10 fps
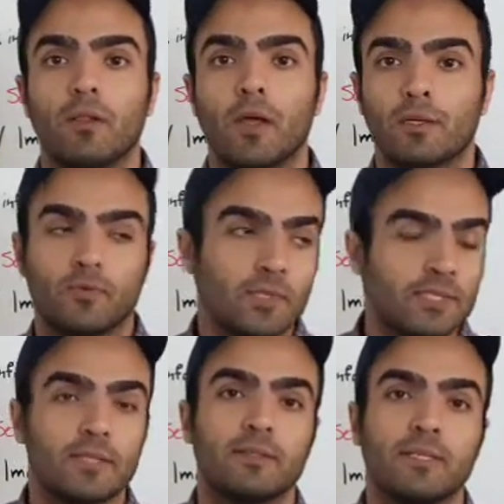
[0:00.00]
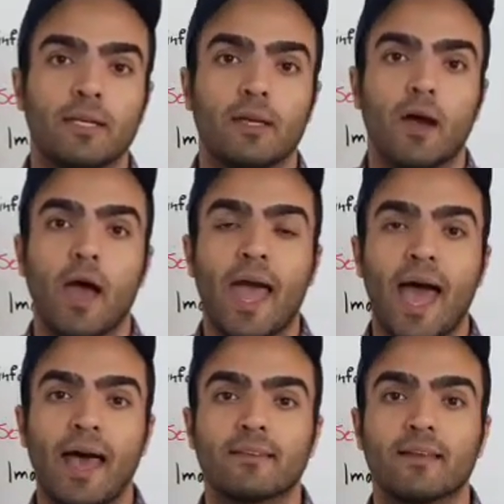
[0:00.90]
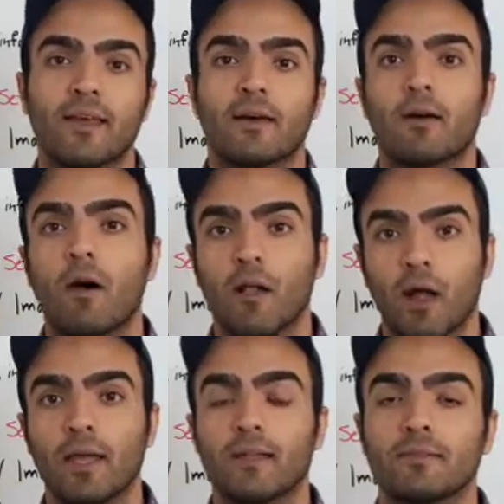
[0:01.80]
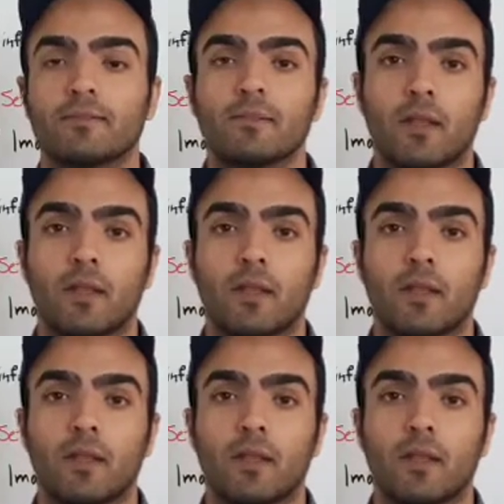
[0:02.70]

like recently I had a client,